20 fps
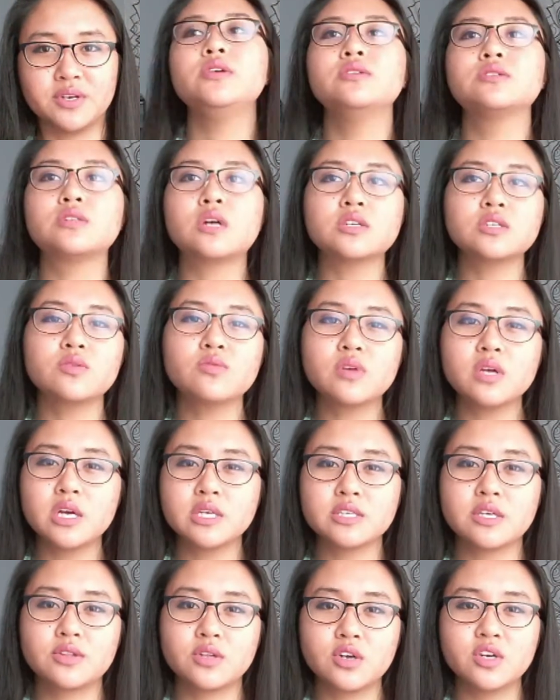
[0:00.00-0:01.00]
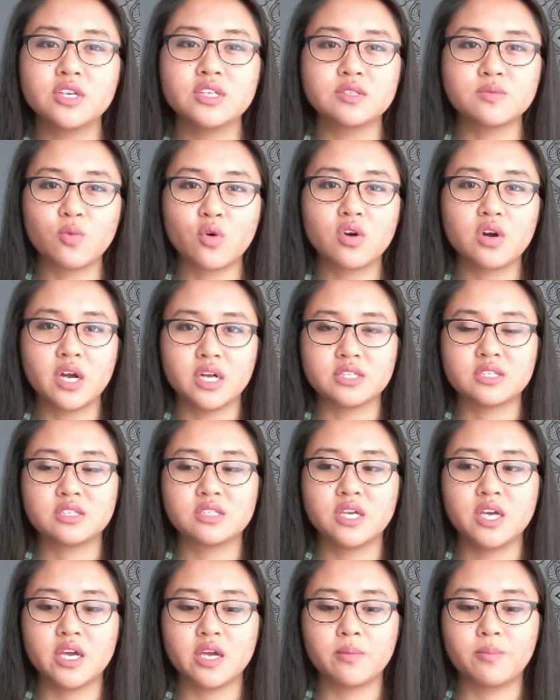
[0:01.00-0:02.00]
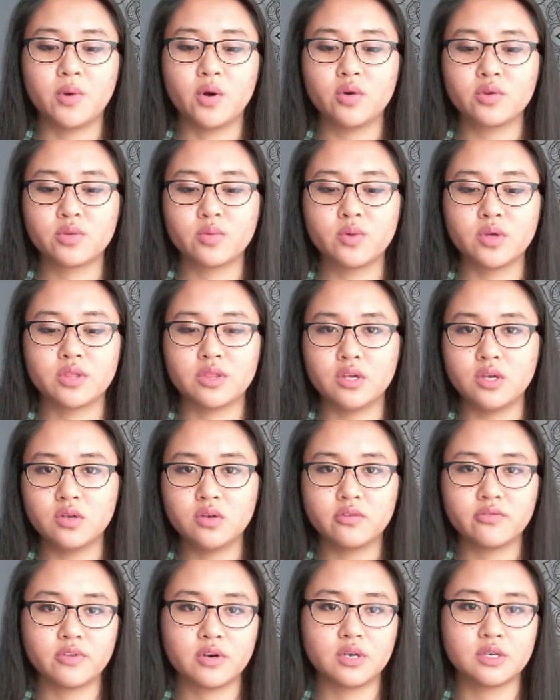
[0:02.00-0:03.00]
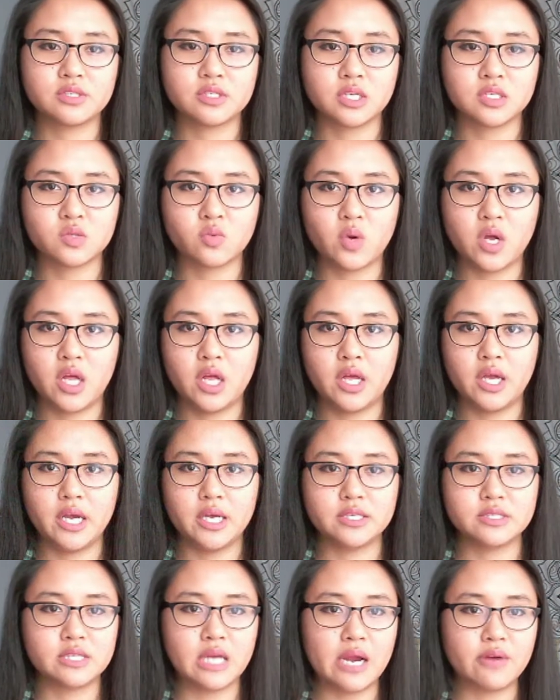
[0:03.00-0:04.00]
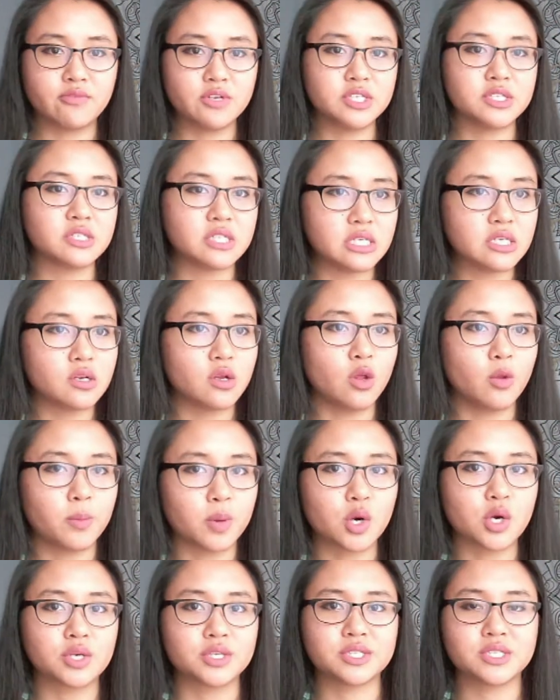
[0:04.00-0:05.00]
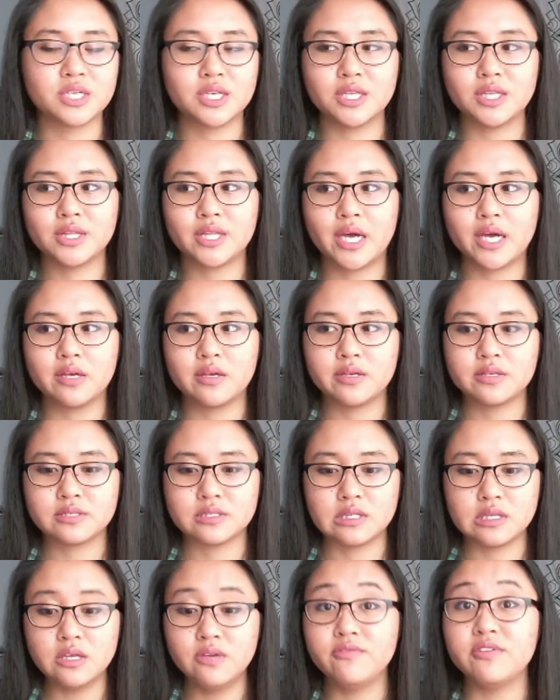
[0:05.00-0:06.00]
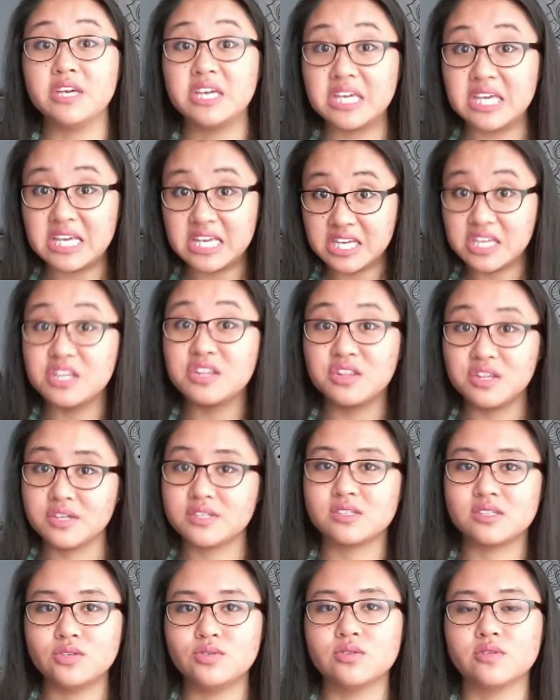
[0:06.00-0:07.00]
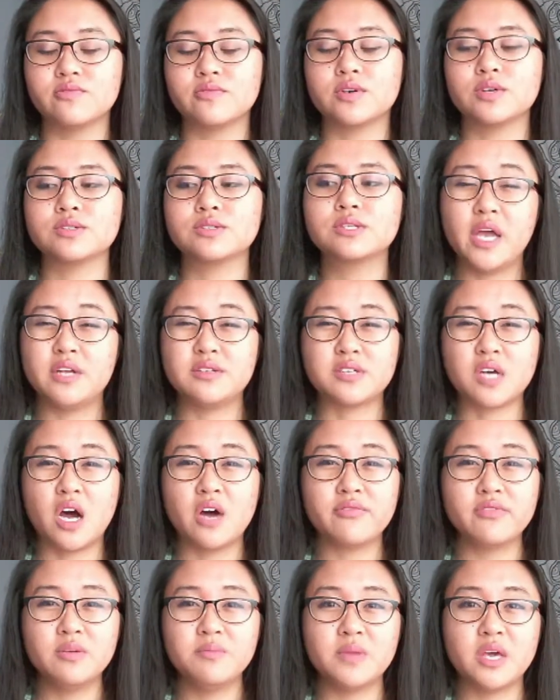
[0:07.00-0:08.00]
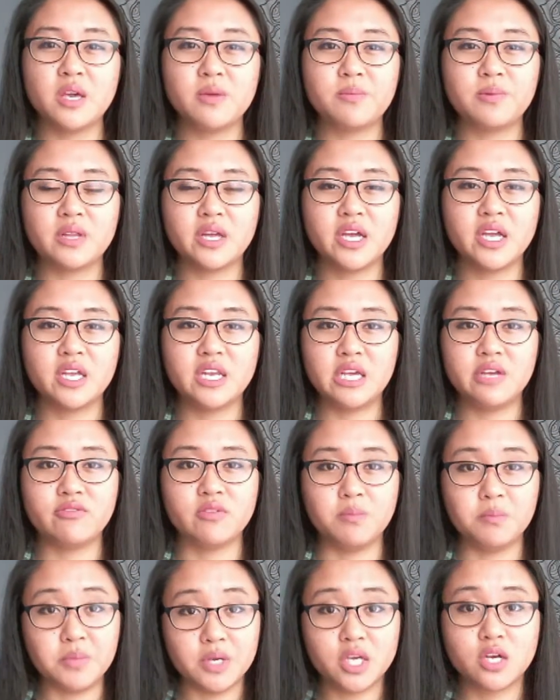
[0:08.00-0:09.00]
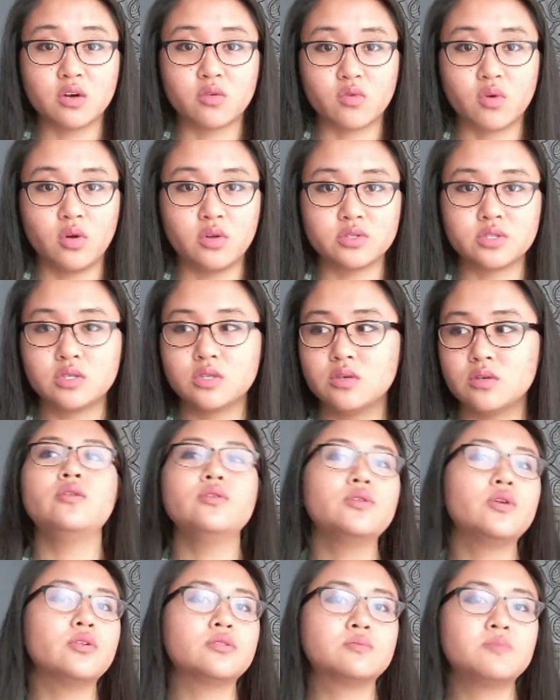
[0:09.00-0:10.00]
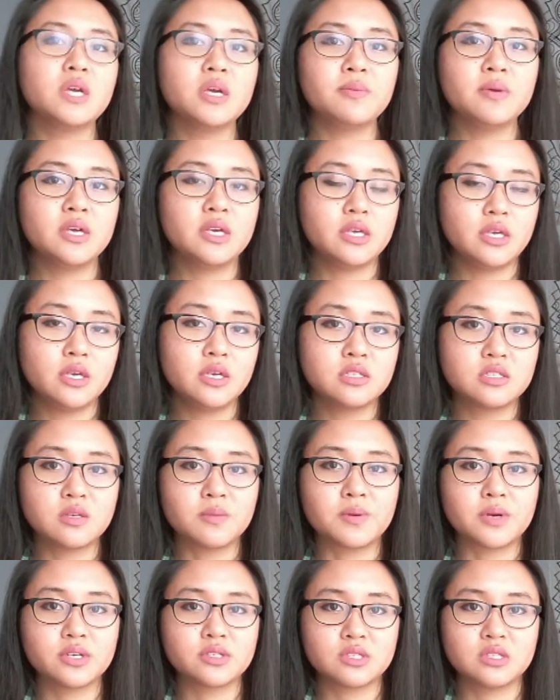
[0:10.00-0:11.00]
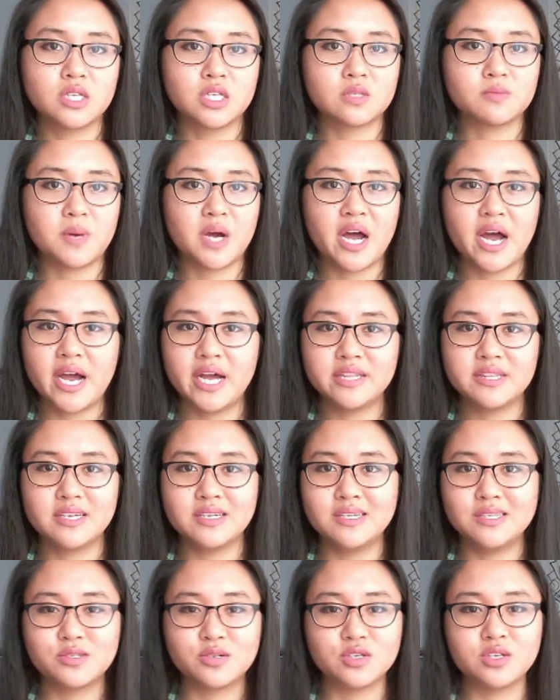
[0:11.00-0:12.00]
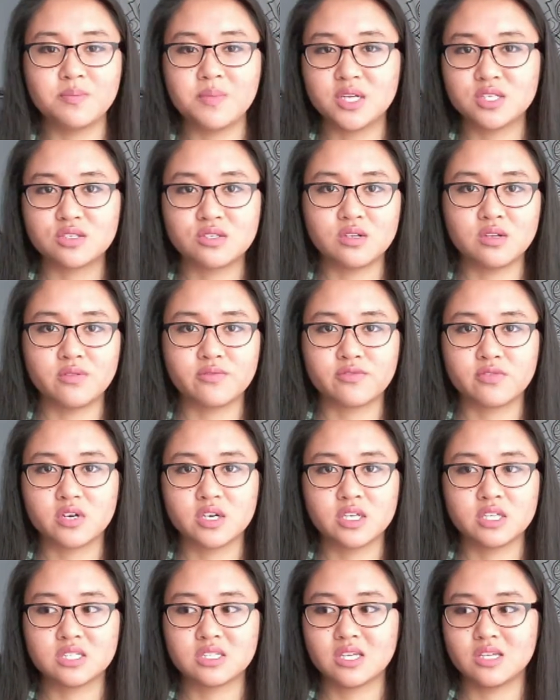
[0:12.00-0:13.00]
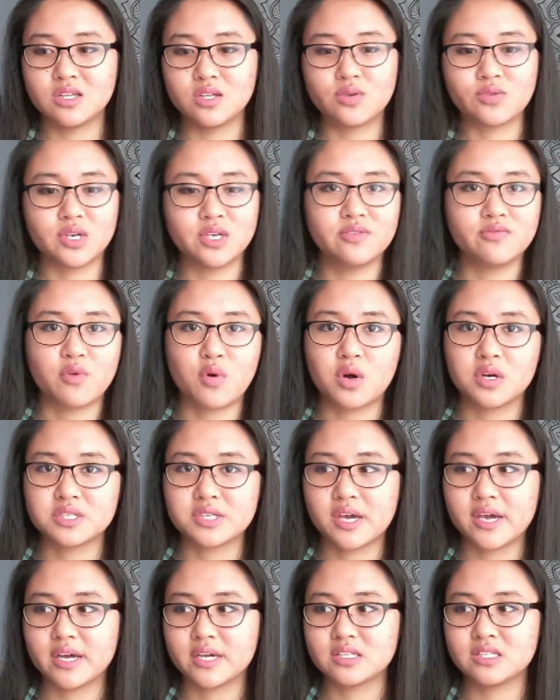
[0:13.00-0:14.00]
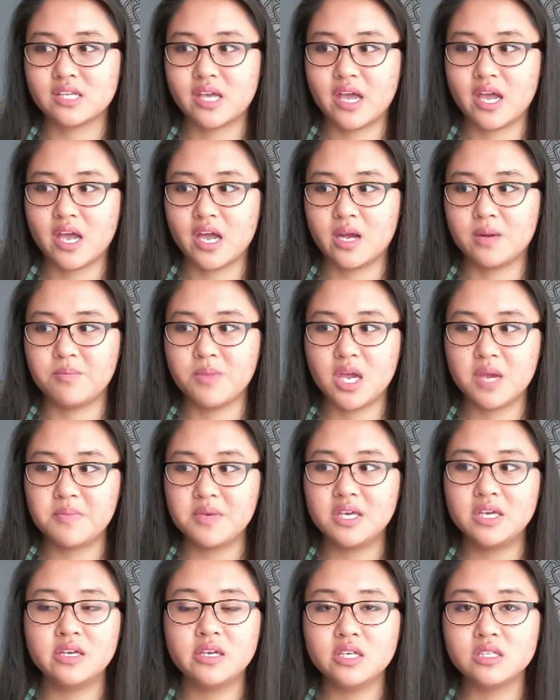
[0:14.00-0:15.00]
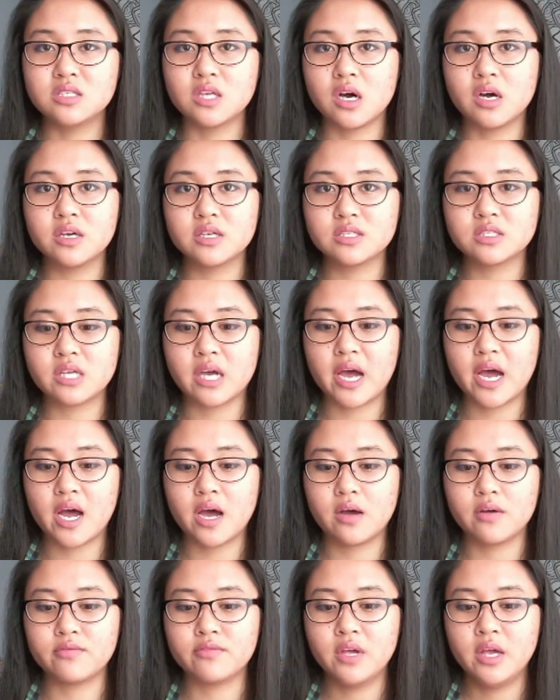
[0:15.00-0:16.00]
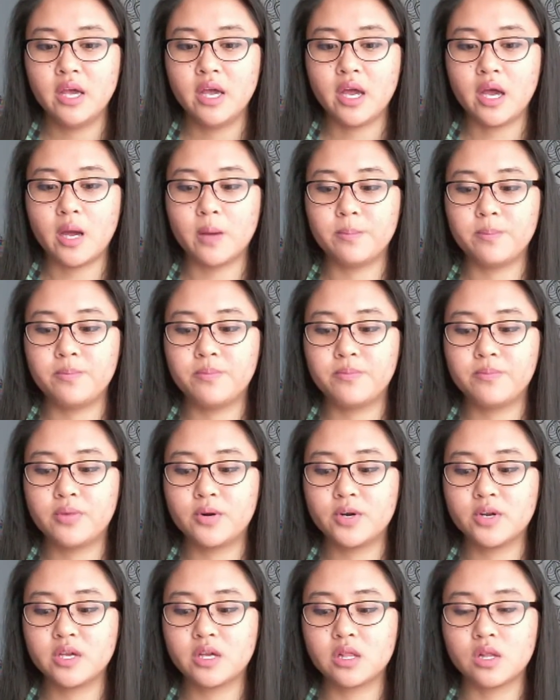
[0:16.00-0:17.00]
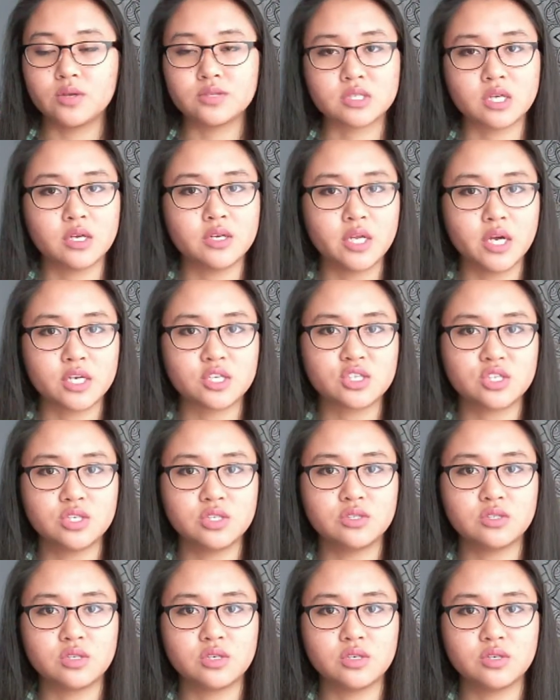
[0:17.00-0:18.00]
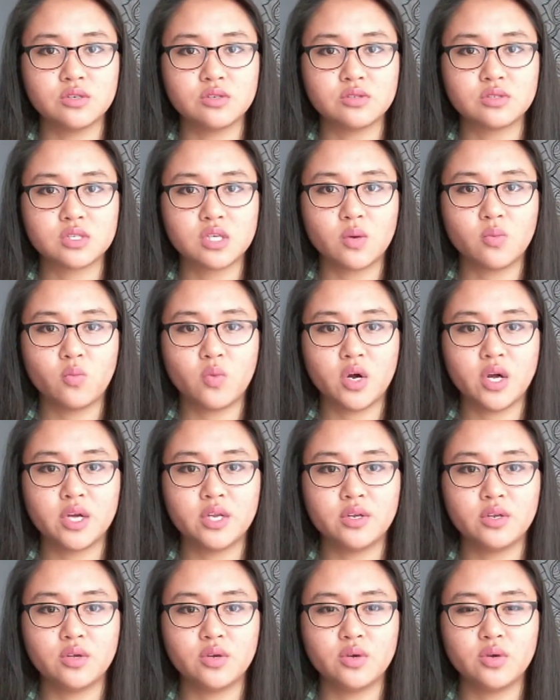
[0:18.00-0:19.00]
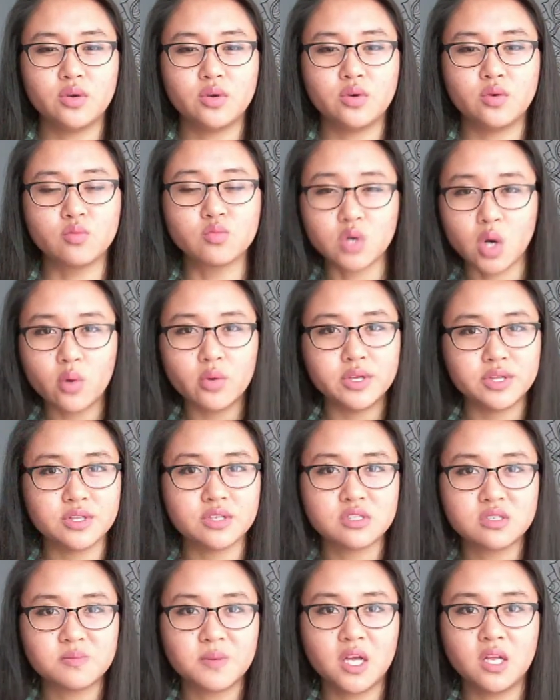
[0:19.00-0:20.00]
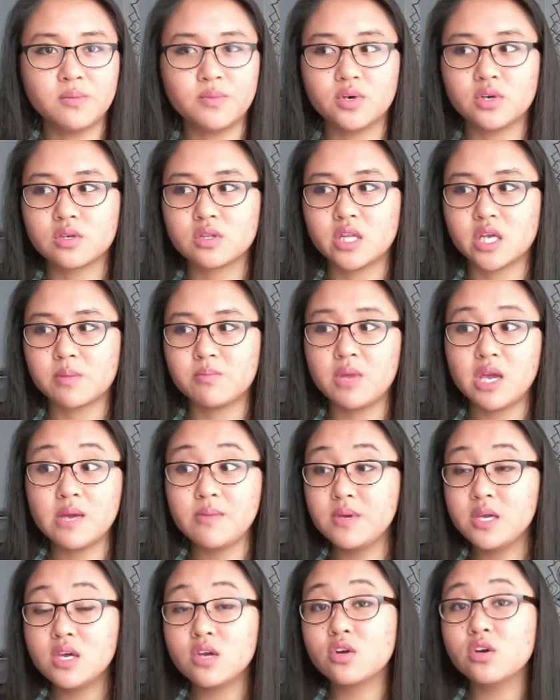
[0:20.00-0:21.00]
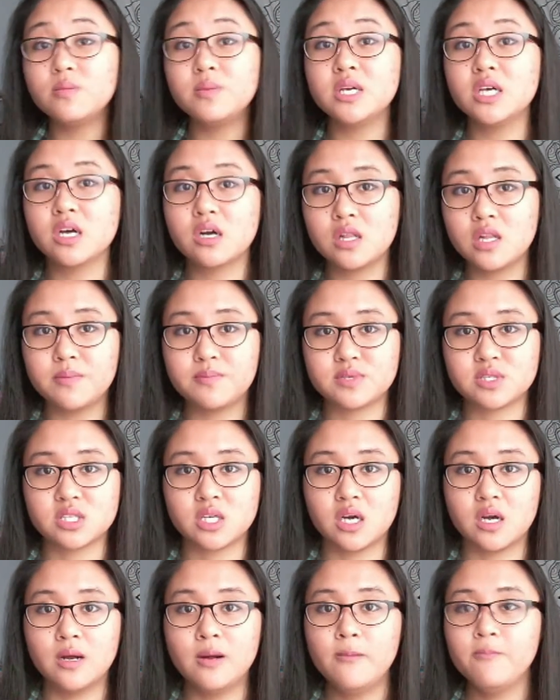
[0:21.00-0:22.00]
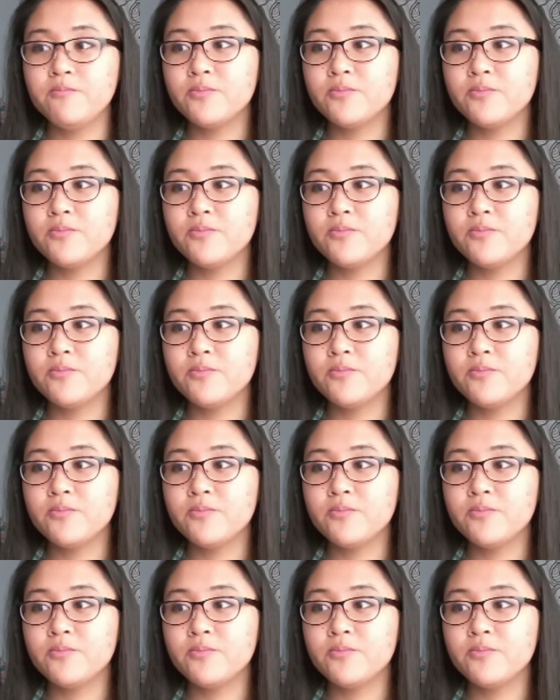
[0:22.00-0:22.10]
You start to realize that there is more at stake, both with the universe as well as every single person that is living in this universe. And Toffee may play an even bigger role too. Who knows, maybe he's the person that's behind the interdimensional Fritz and the green vortex, and maybe he does have a pretty close connection to someone who wrote in the spell book. Like, maybe it could be Eclipsa.